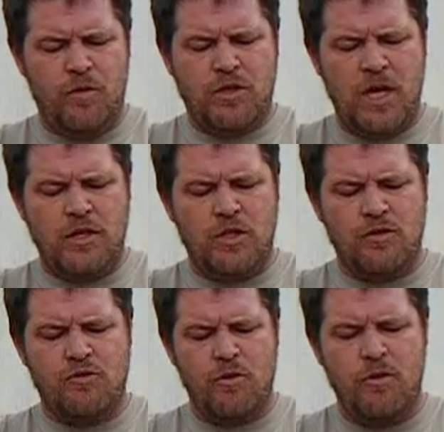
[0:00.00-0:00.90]

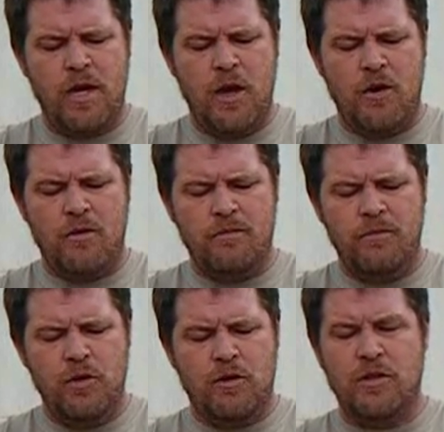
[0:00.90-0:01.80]
retention screw here,
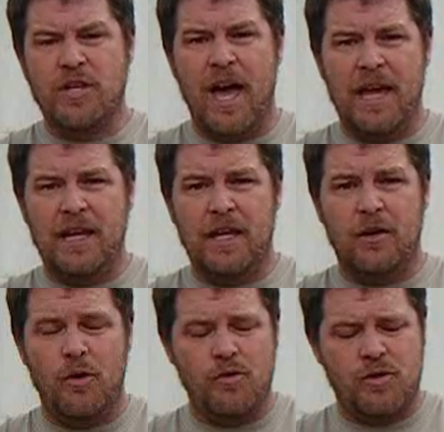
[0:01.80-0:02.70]
you can tighten
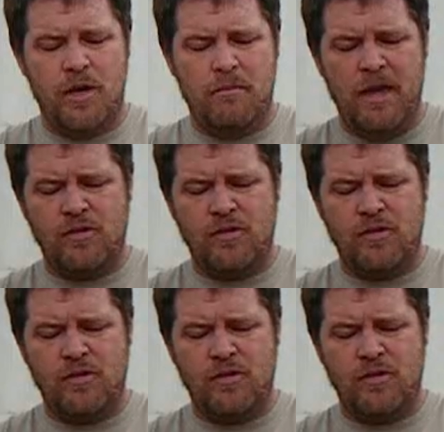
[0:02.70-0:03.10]
it and loosen it.